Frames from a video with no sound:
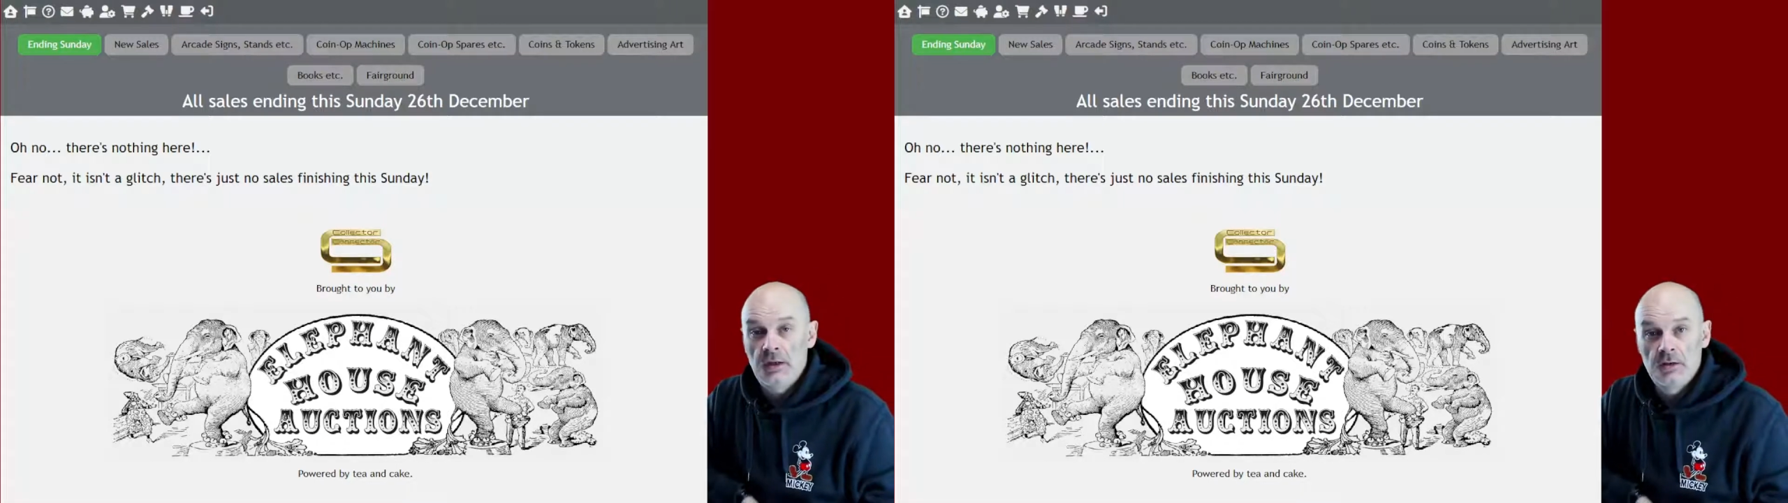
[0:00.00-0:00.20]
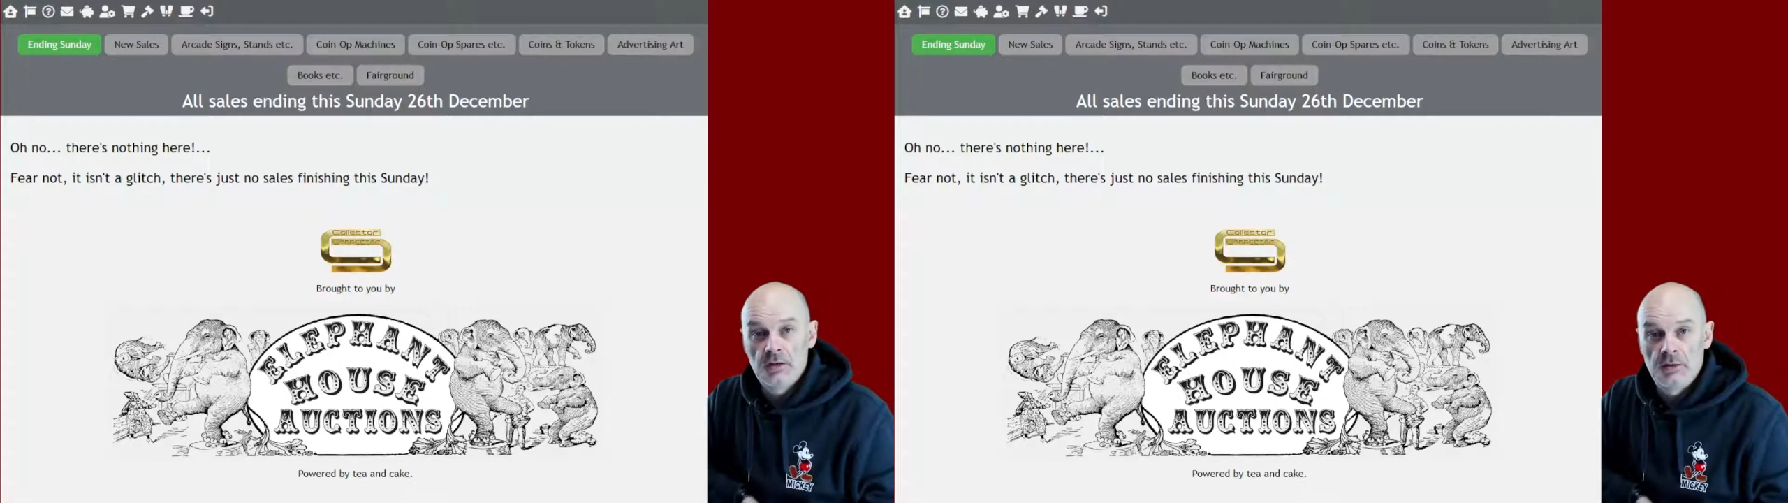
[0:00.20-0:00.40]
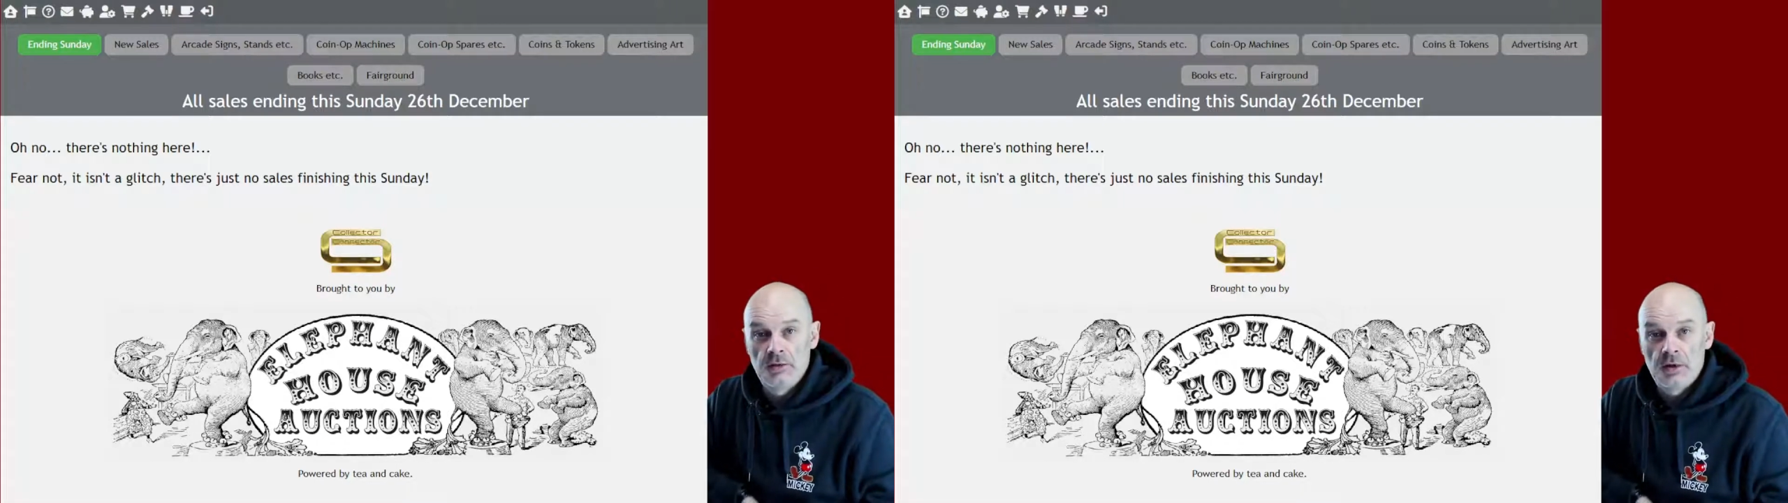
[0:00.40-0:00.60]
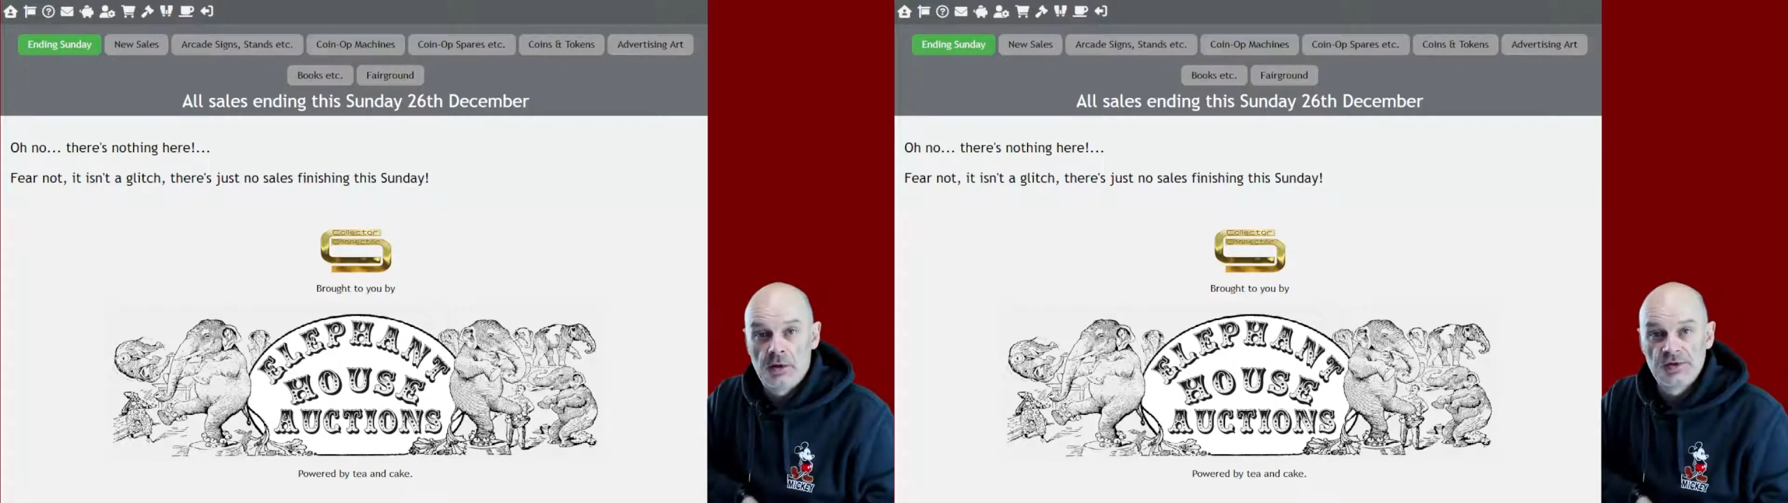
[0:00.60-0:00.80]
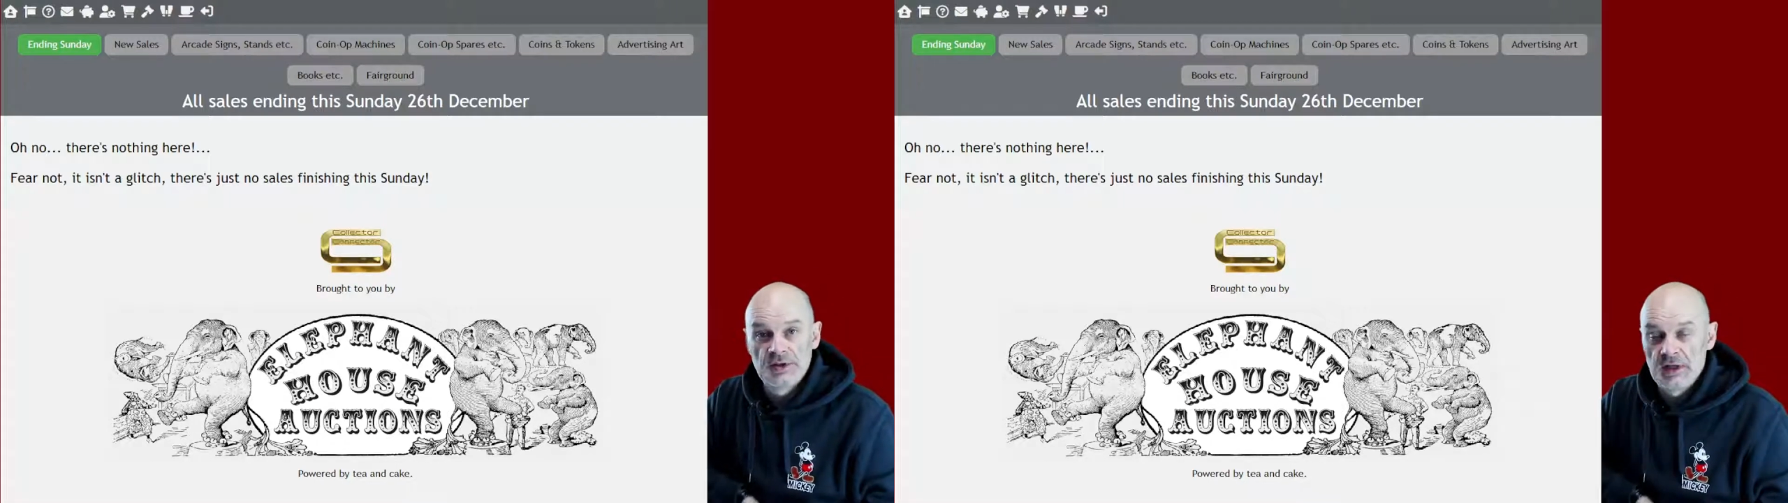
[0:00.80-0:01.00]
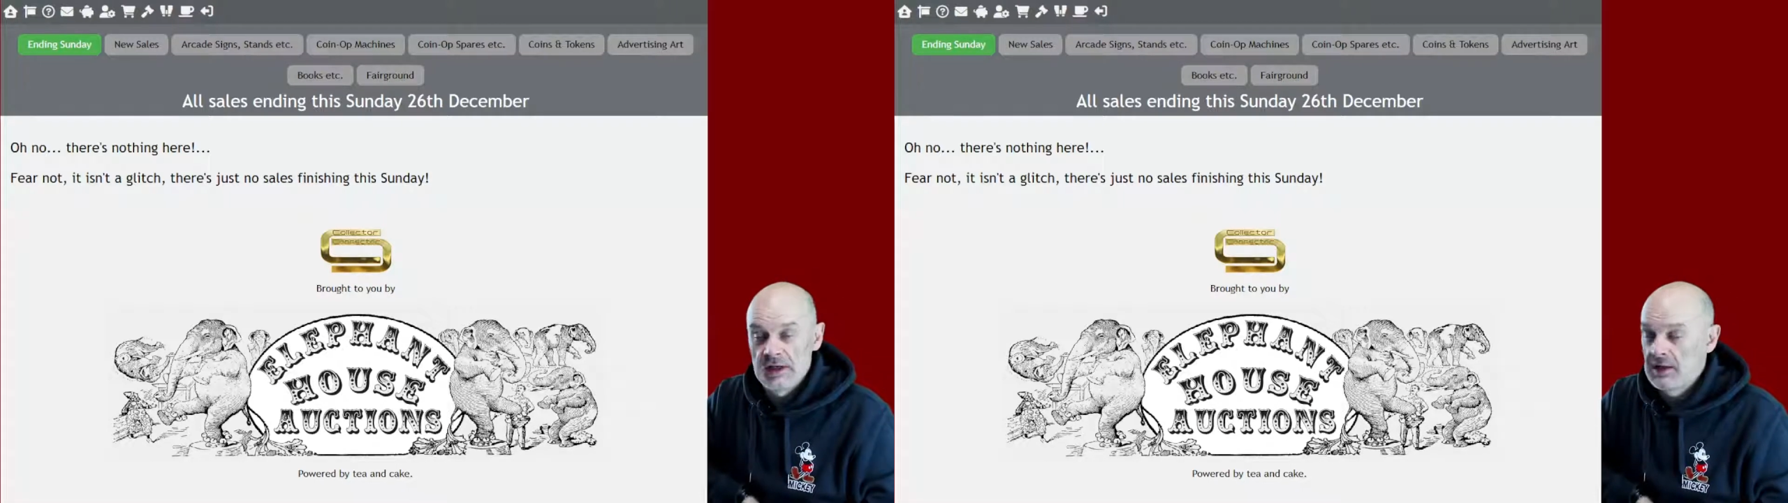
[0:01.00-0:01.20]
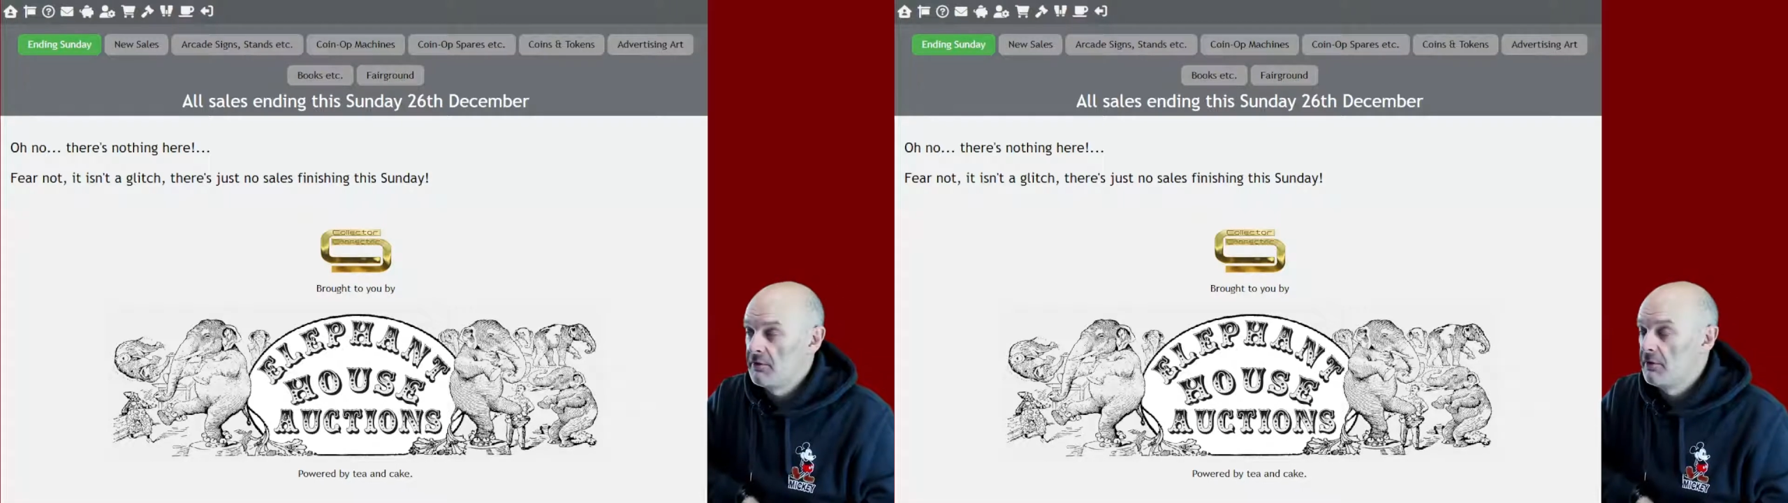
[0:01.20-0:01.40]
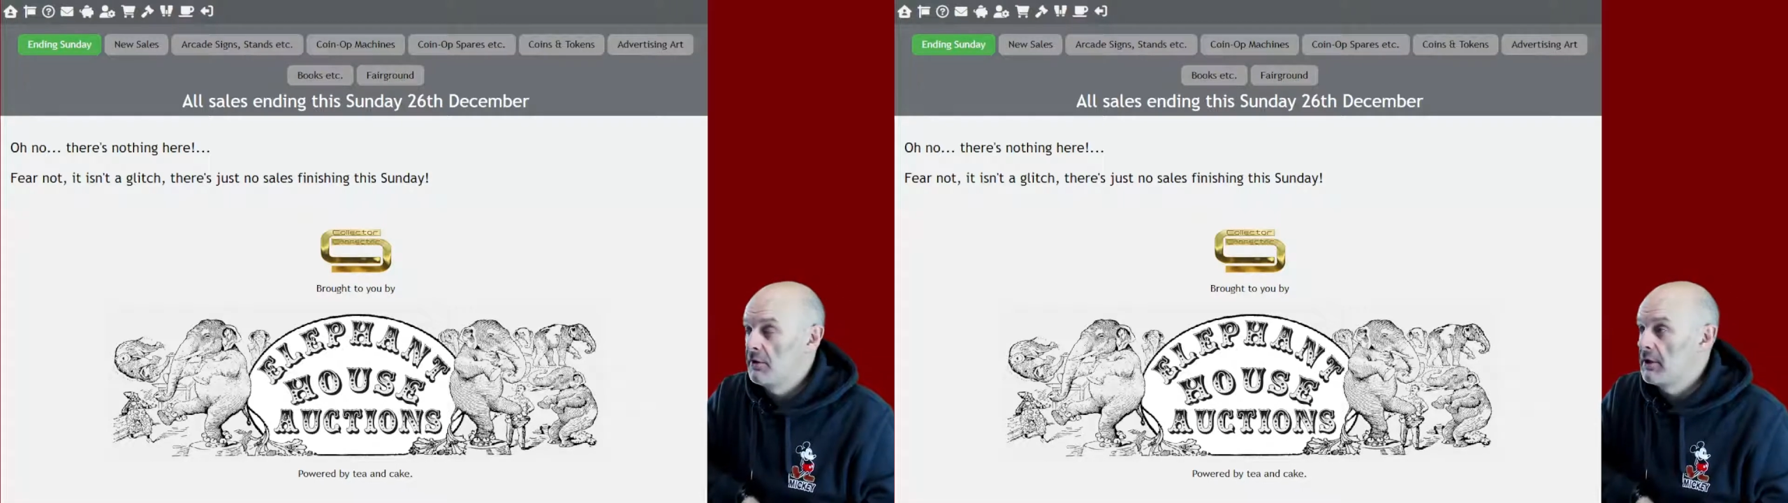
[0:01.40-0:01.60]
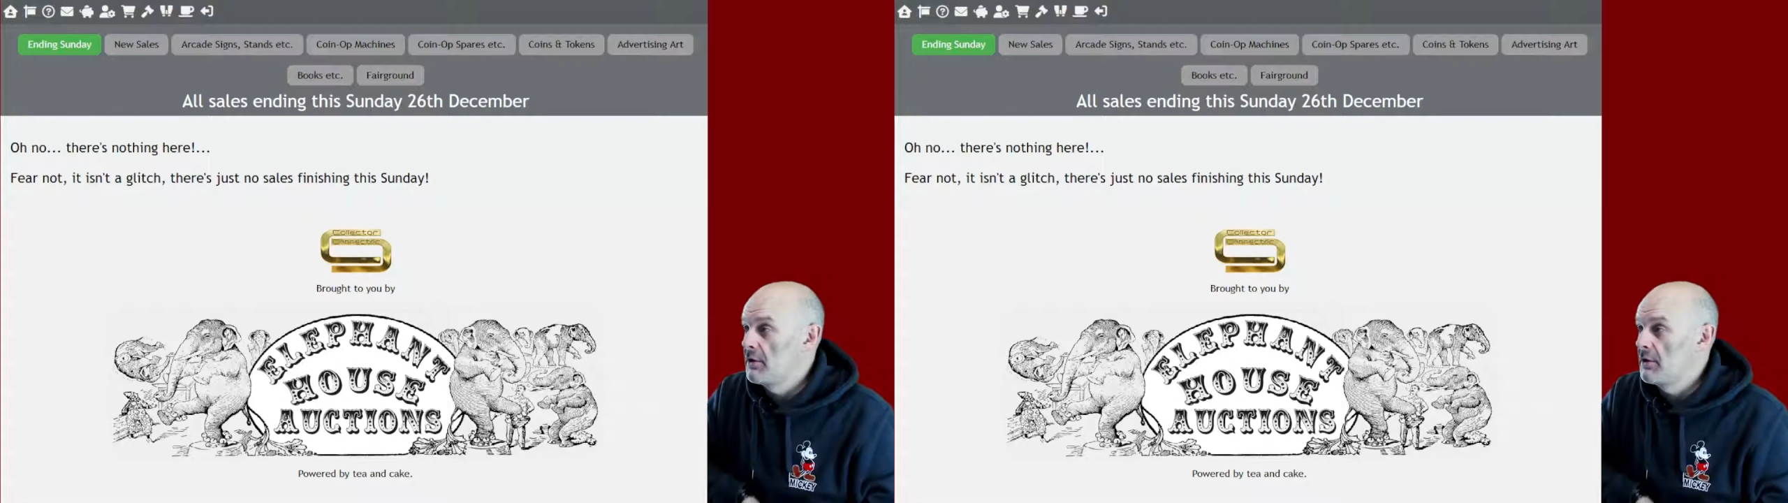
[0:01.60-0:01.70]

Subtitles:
know, the horror thing didn't kick